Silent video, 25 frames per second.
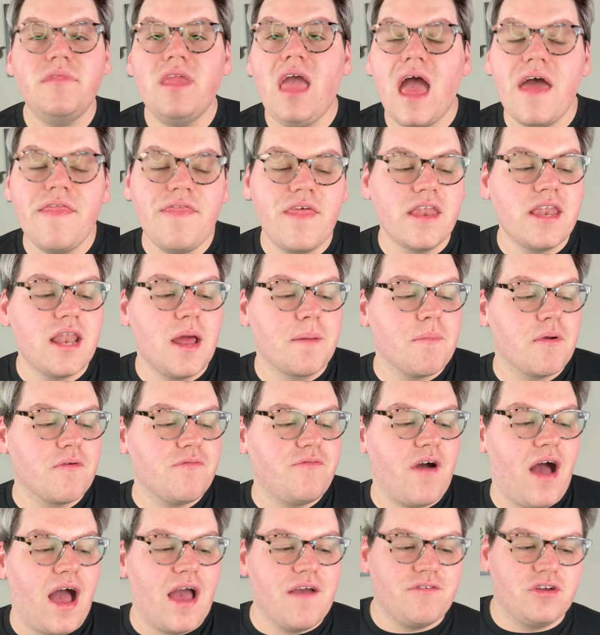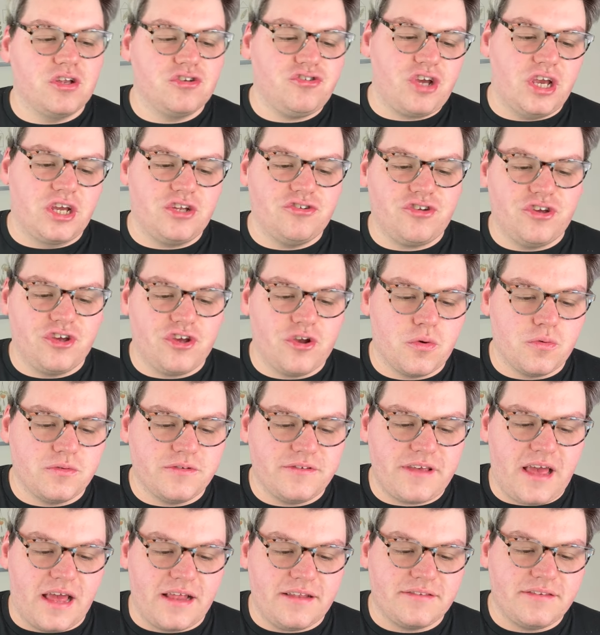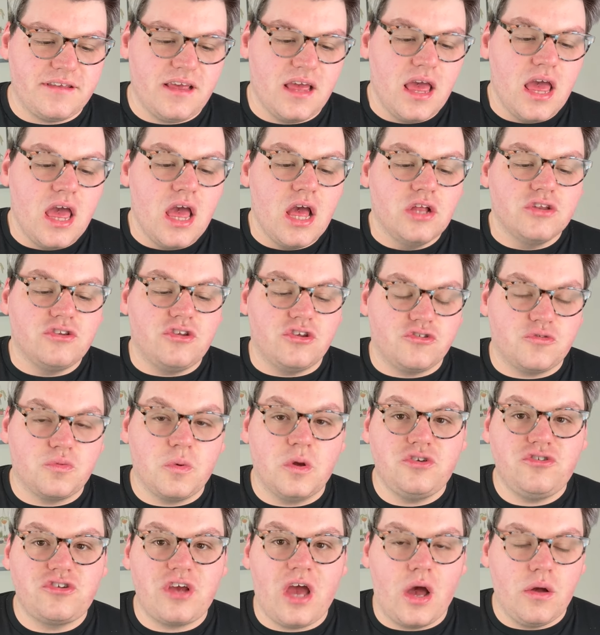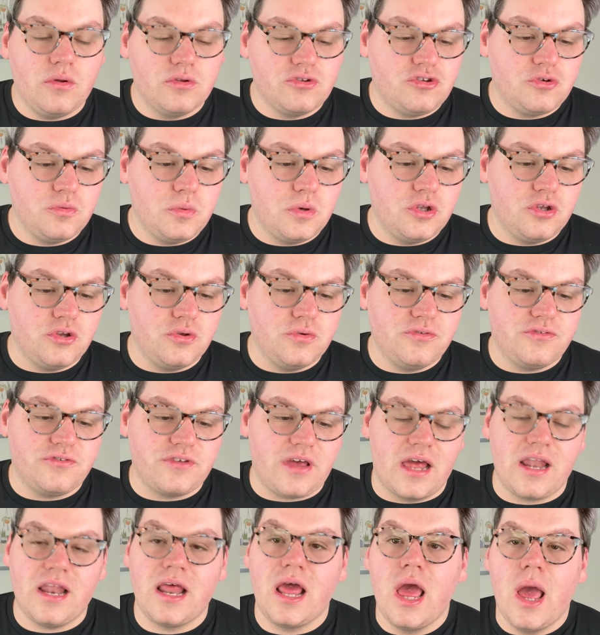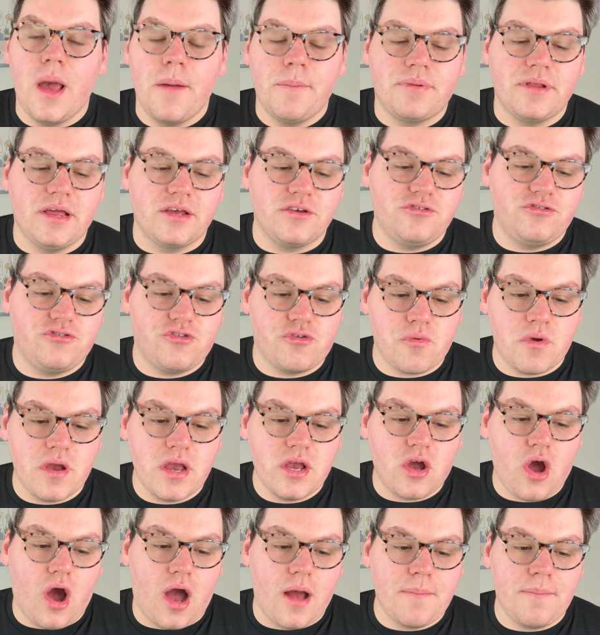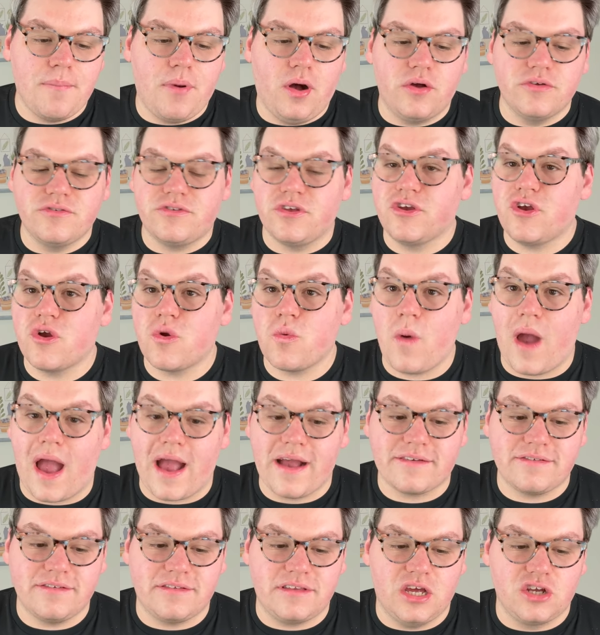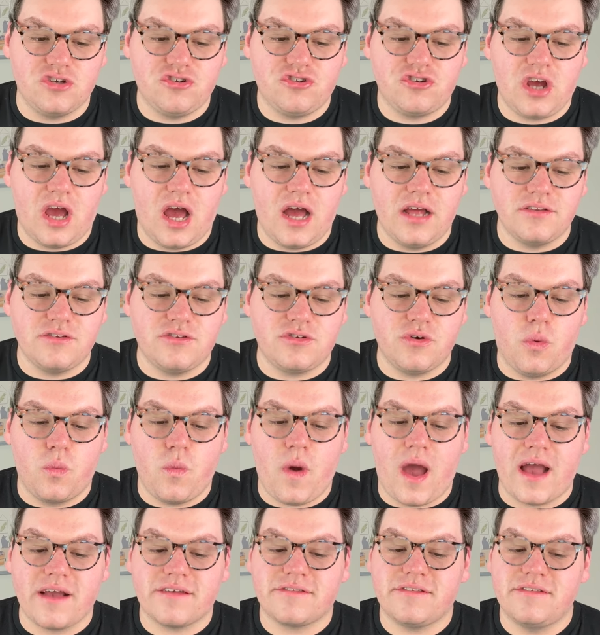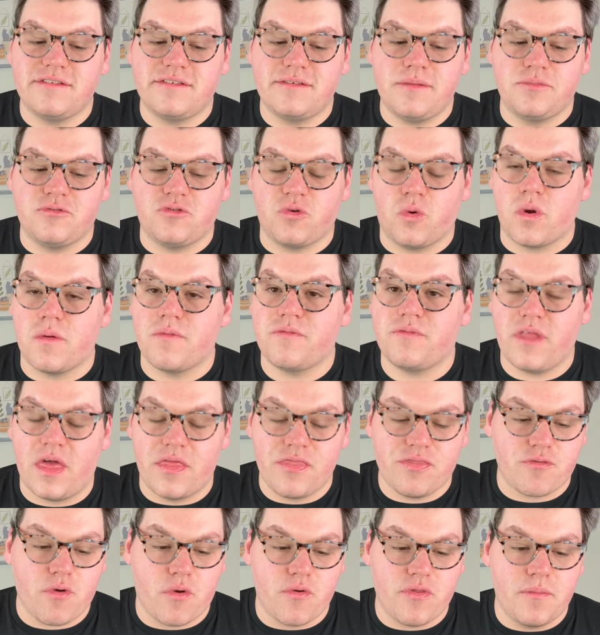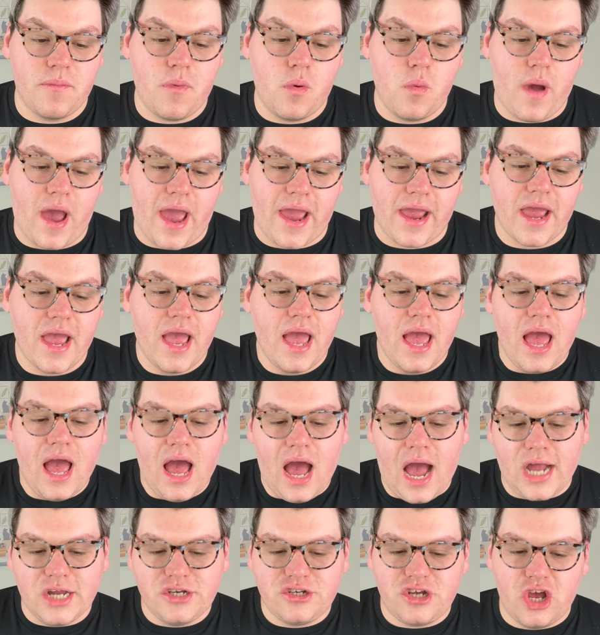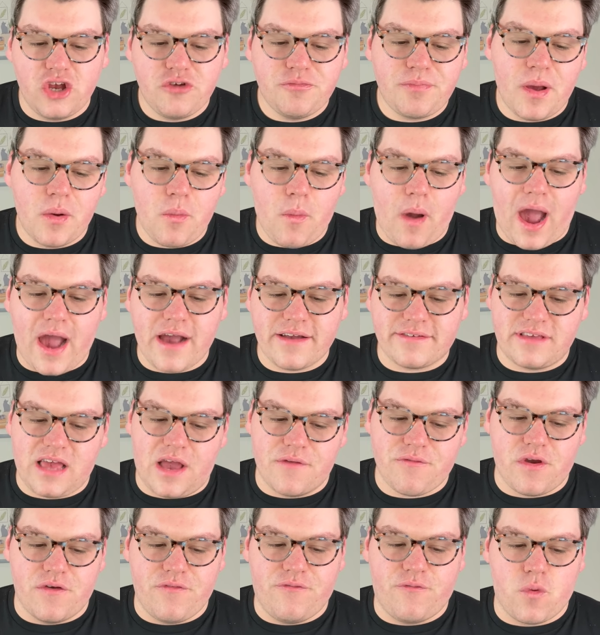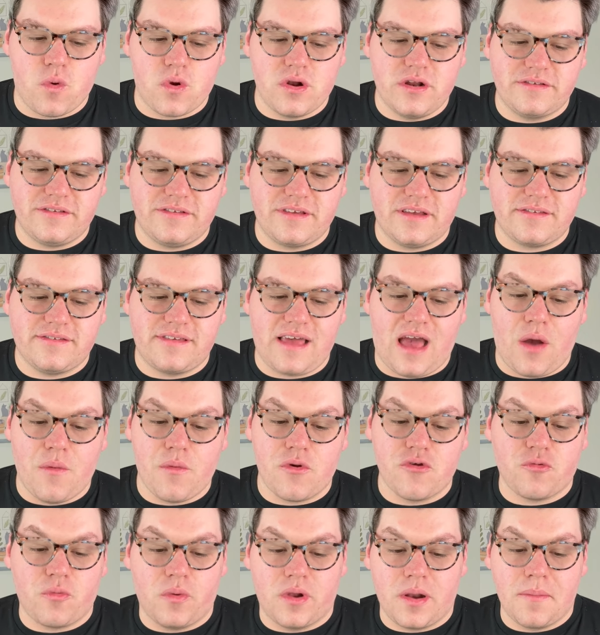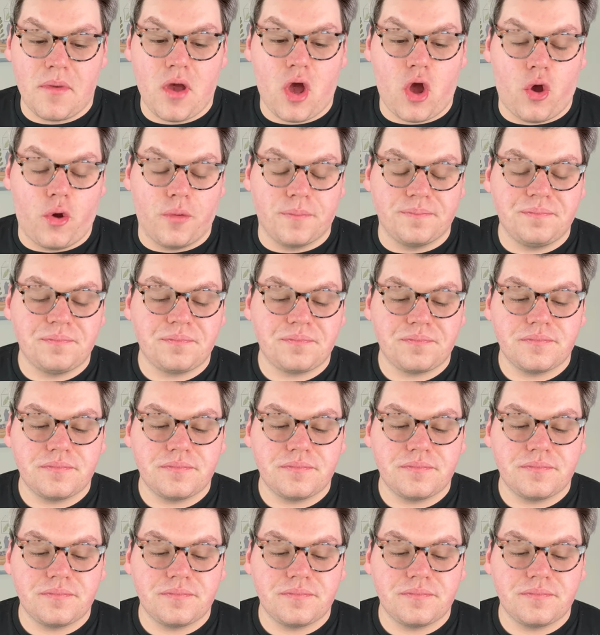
And then number five, changing your scent. To switch out to a new scent, place three cotton balls in your wax dish until wax is absorbed, then throw them away. I change my wax every four to six hours when I'm home.